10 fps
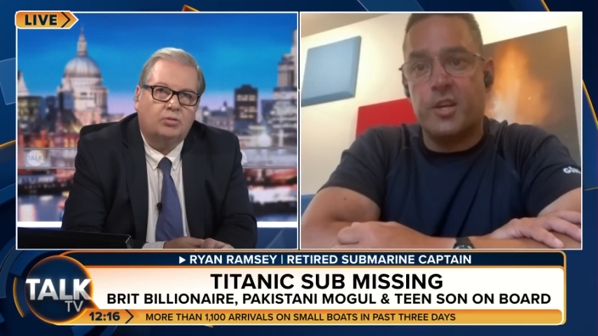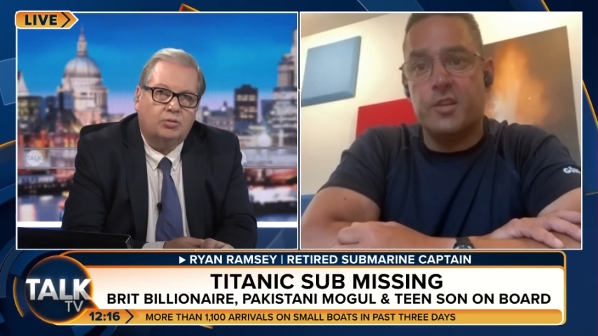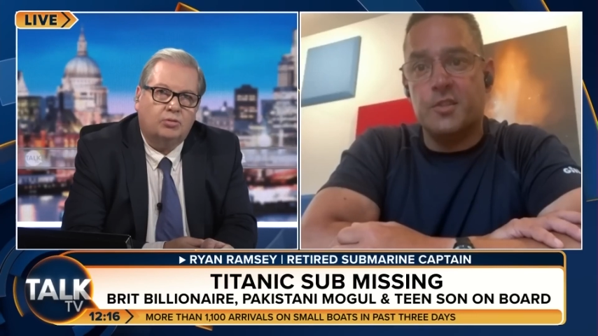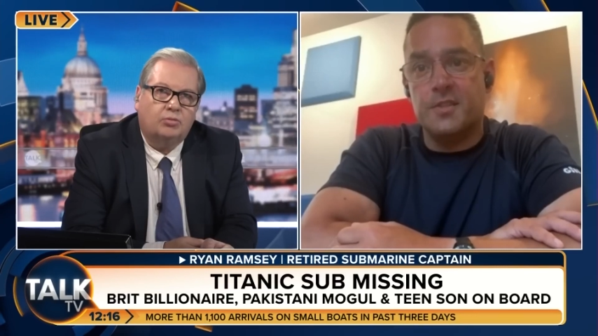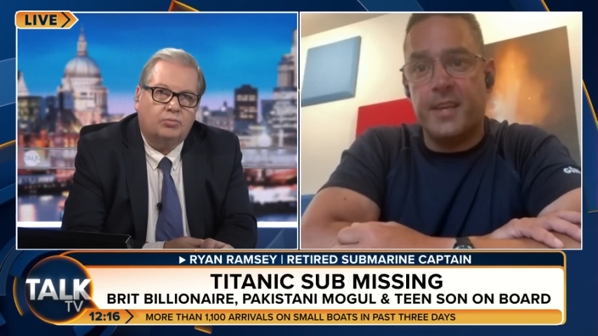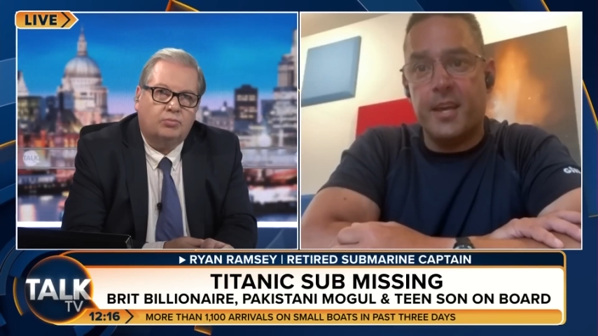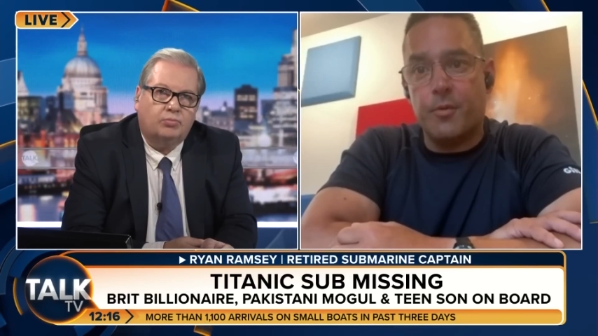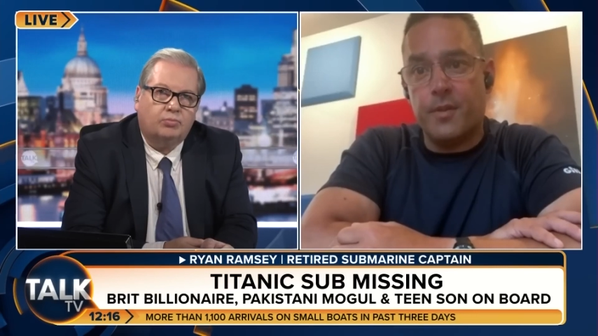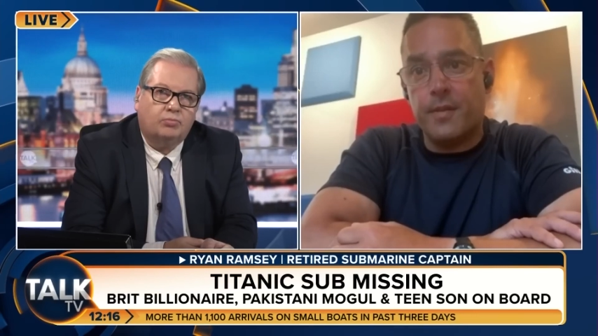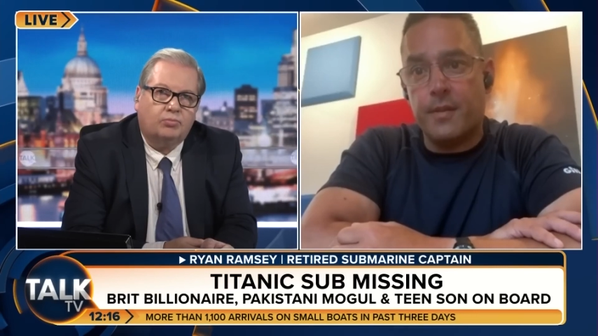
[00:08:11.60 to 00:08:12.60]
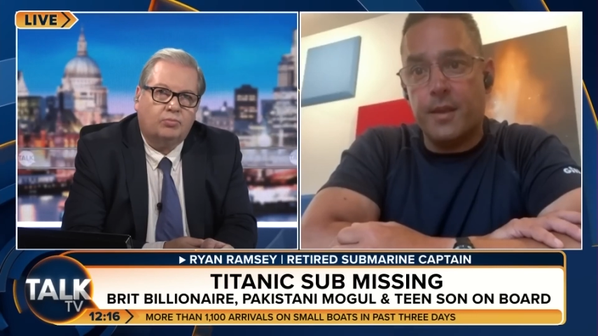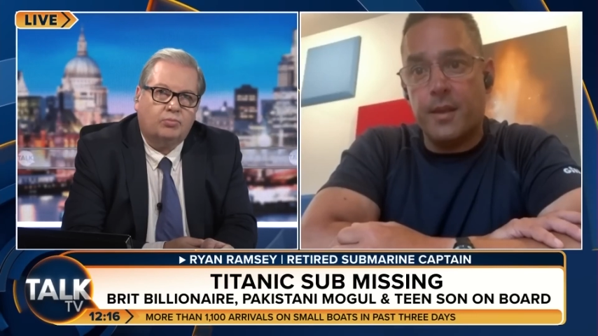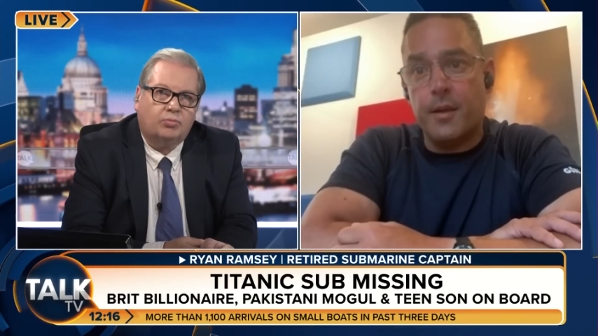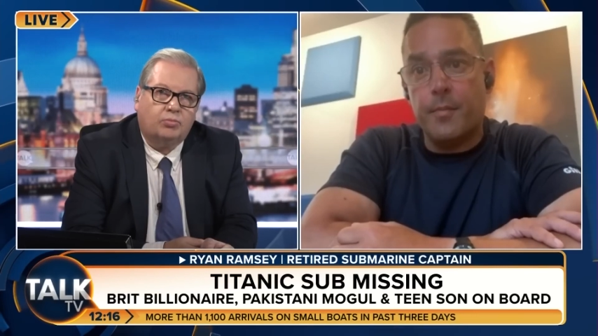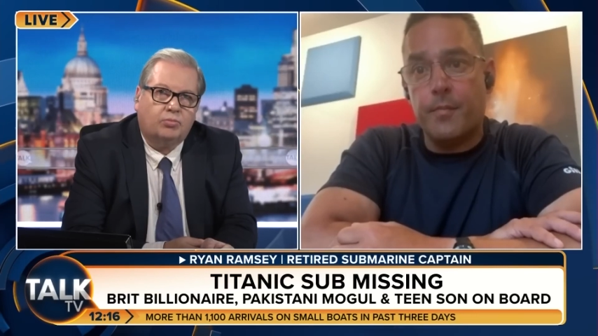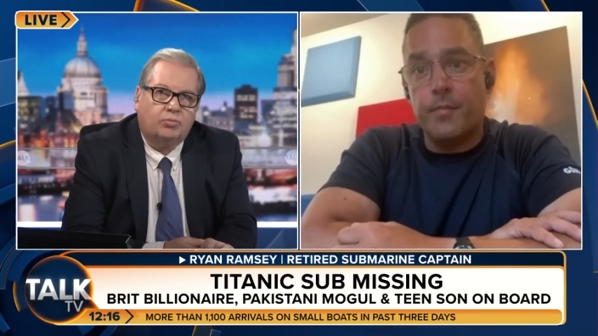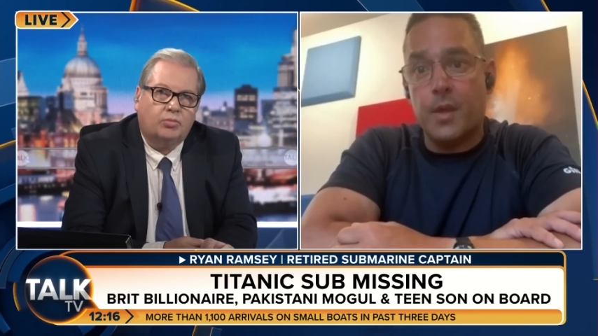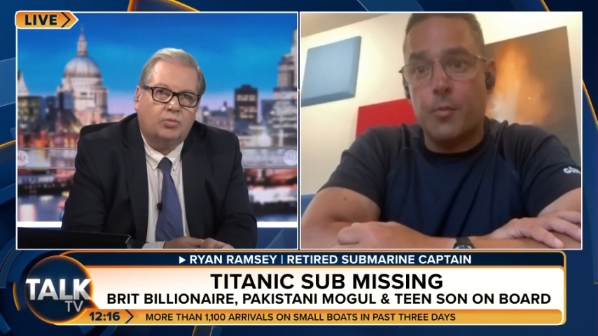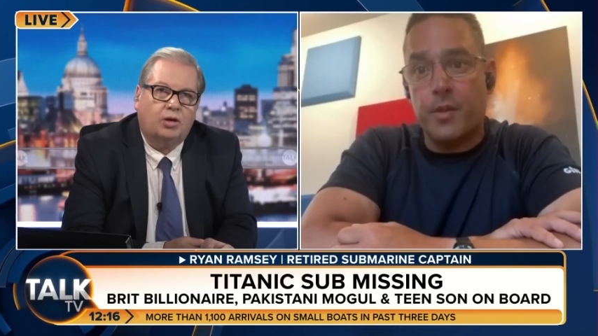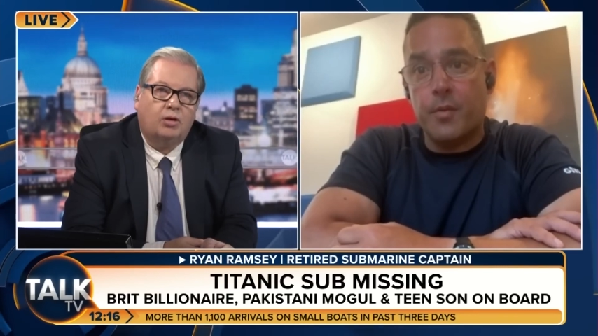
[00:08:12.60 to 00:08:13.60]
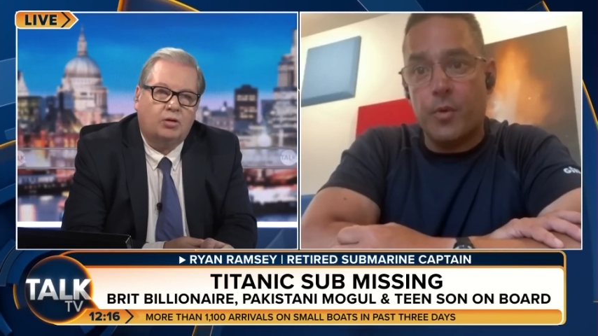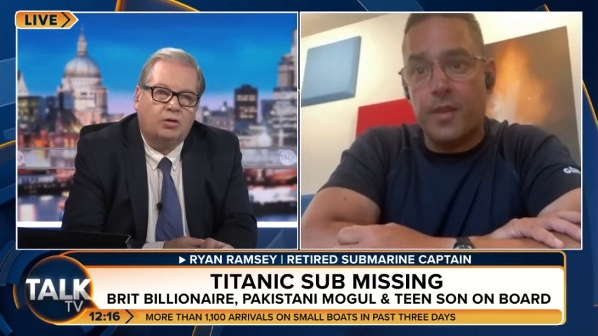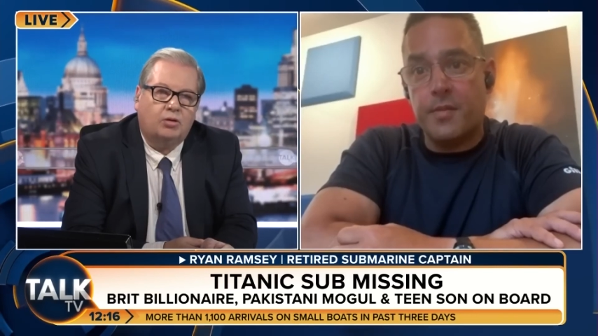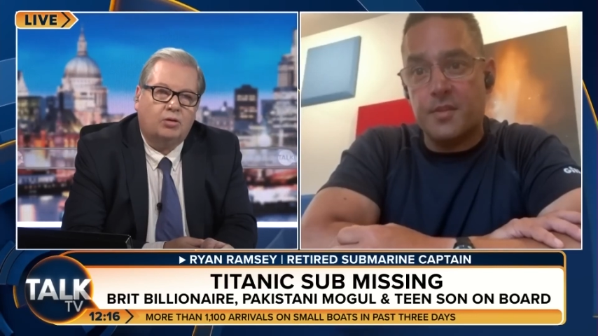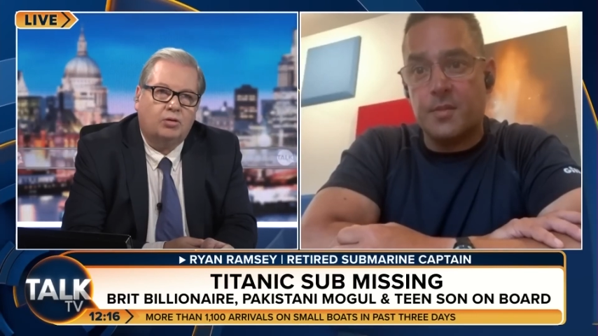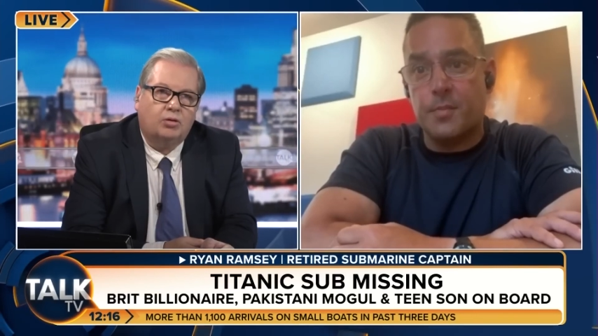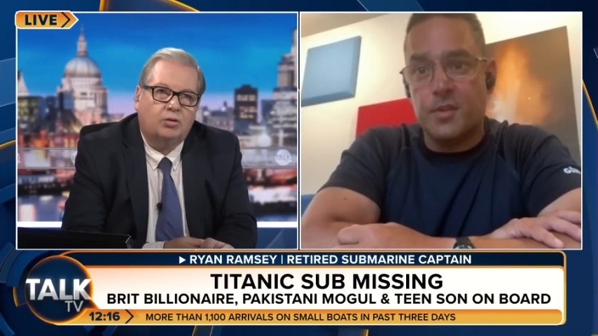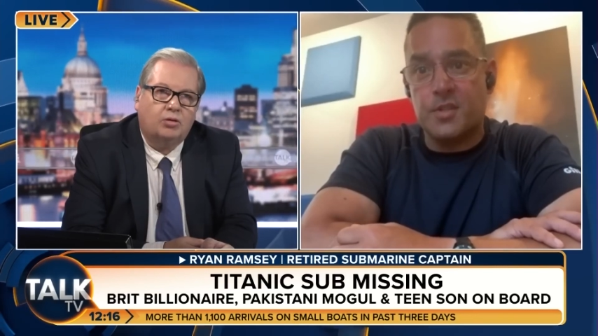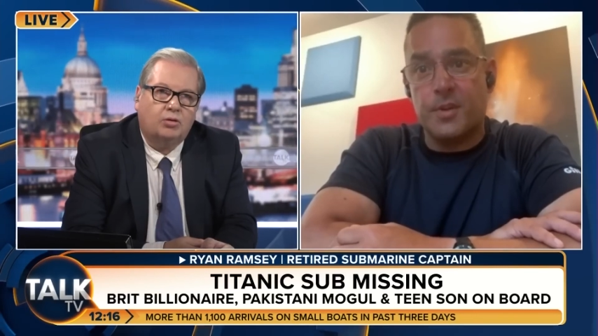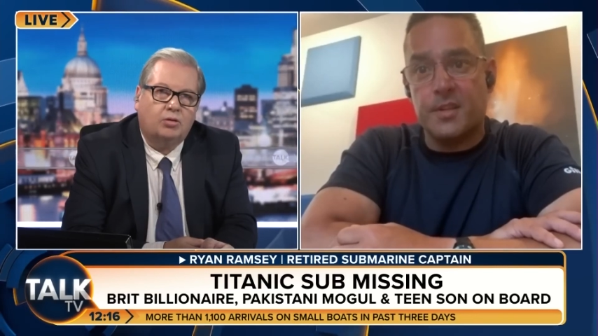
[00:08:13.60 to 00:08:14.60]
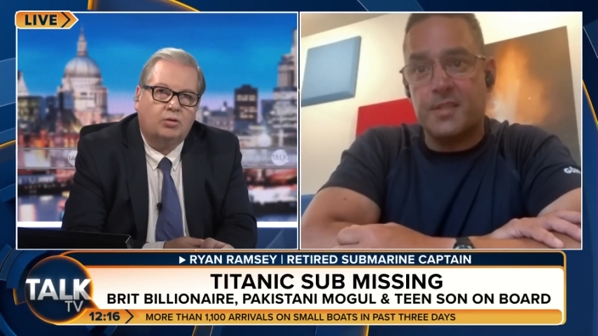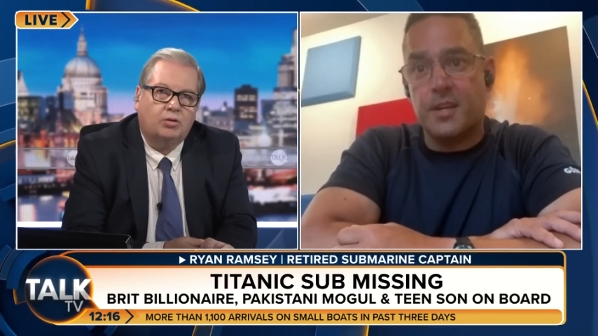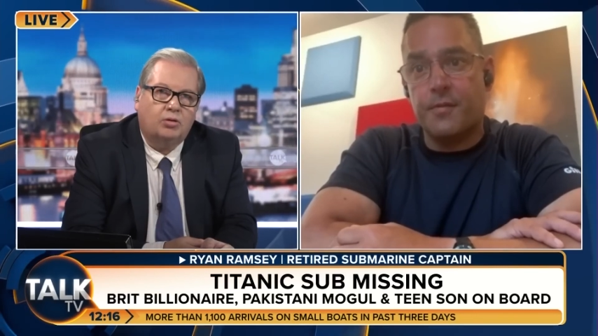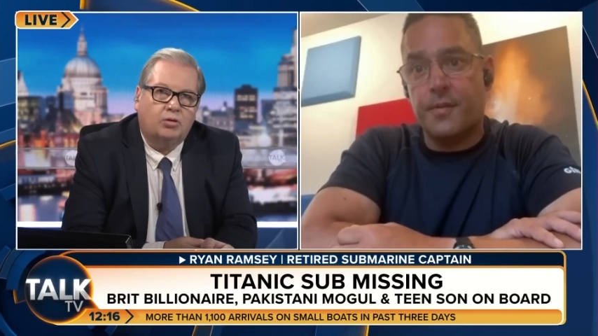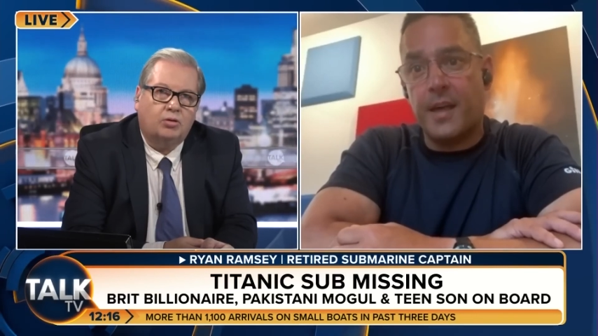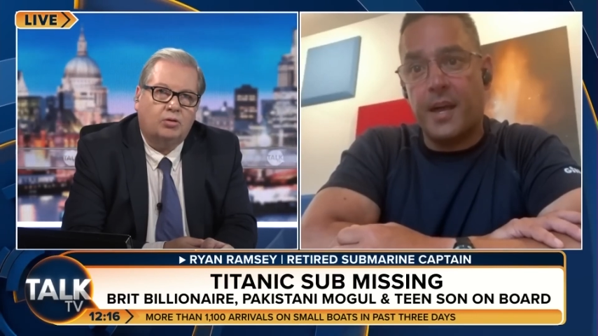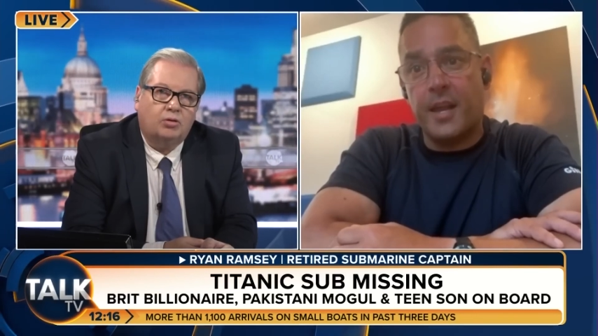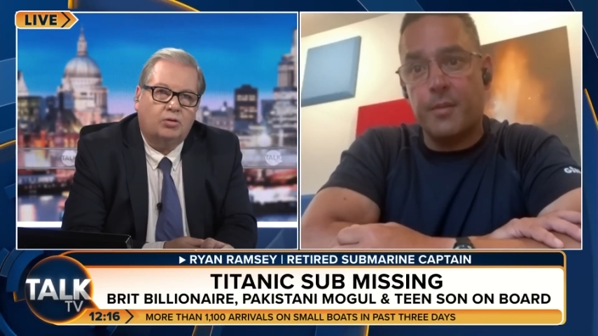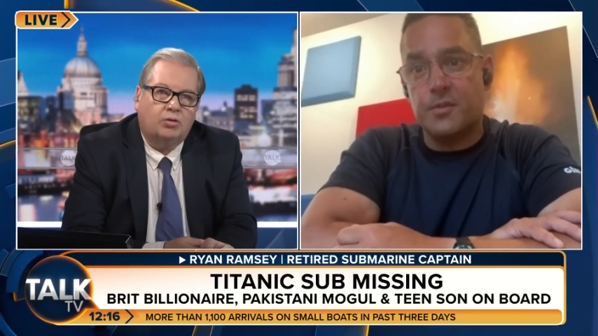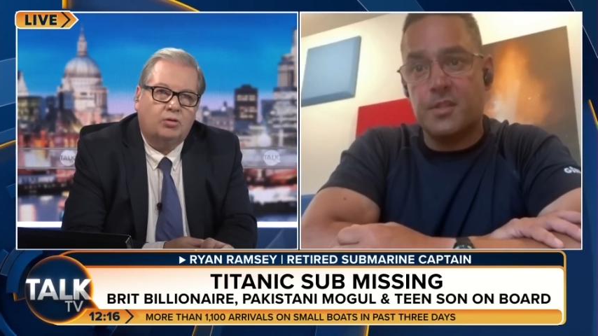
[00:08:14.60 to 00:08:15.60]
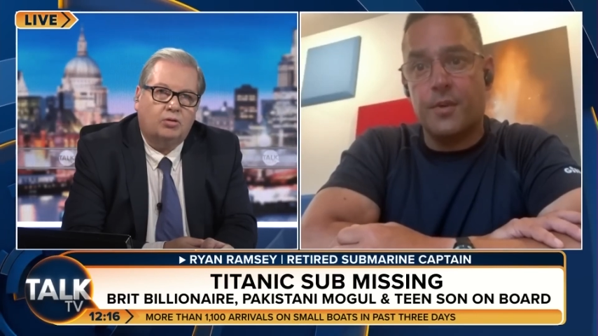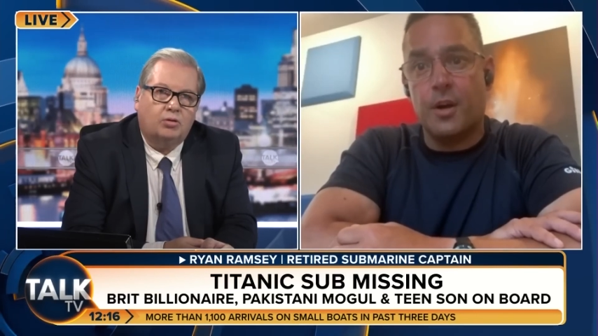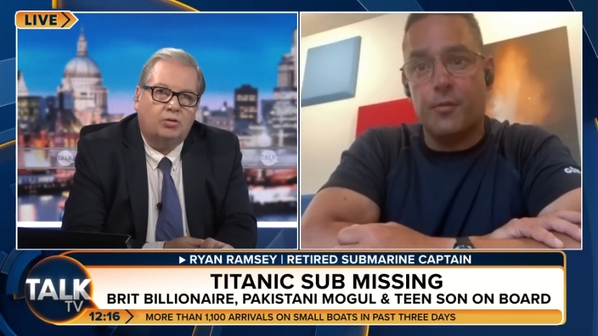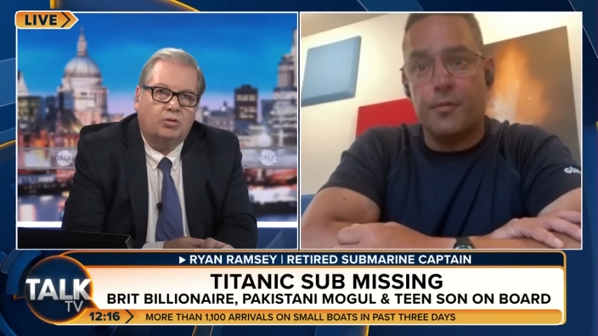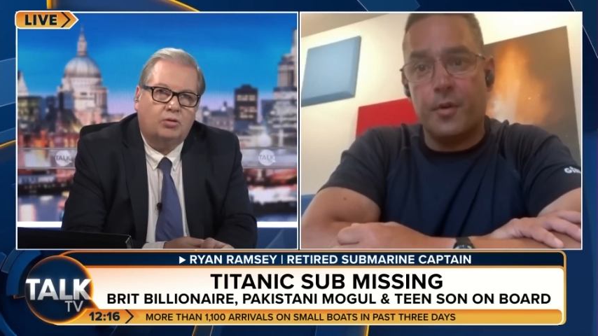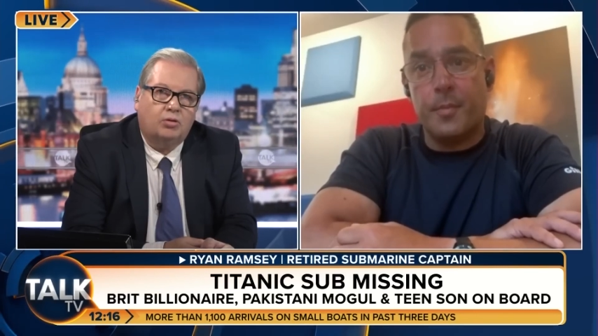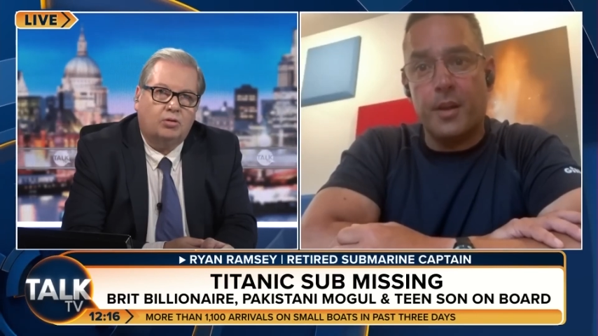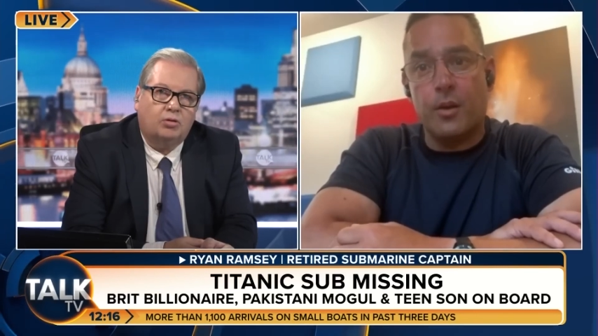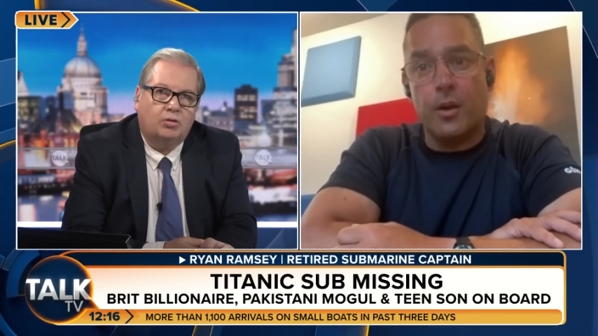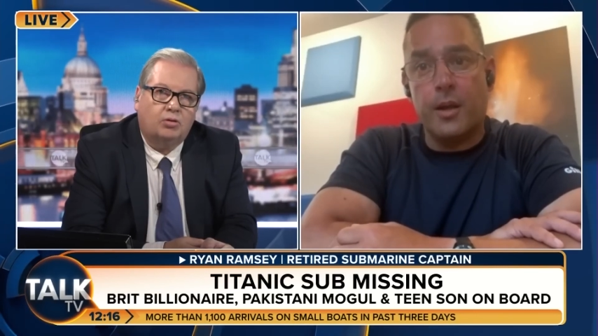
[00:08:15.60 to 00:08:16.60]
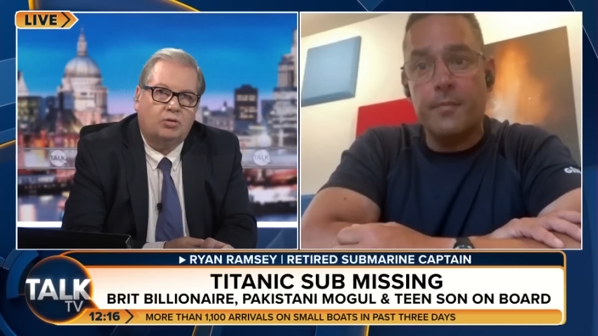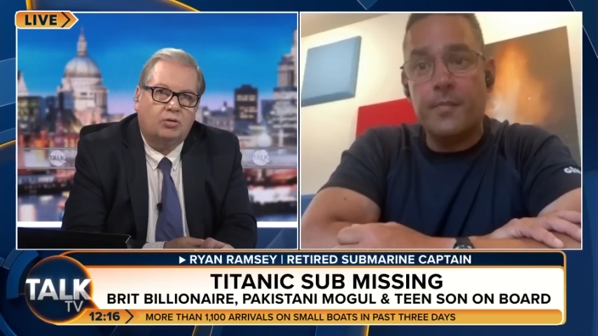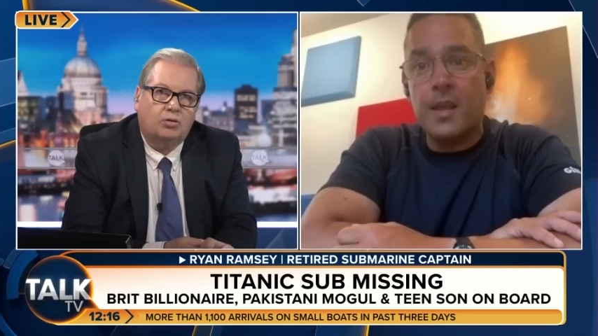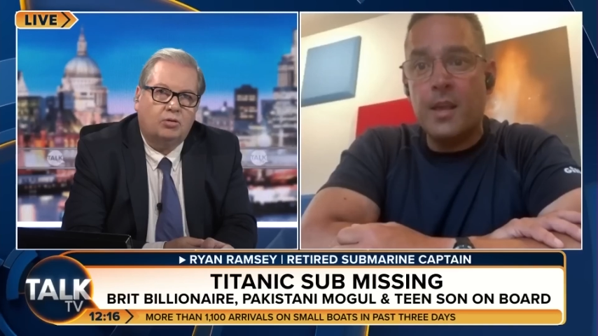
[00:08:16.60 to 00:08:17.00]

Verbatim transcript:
Speaker 1: which changes the air within the um, yeah. within, within the submersible itself, and that enables survival for a bit longer.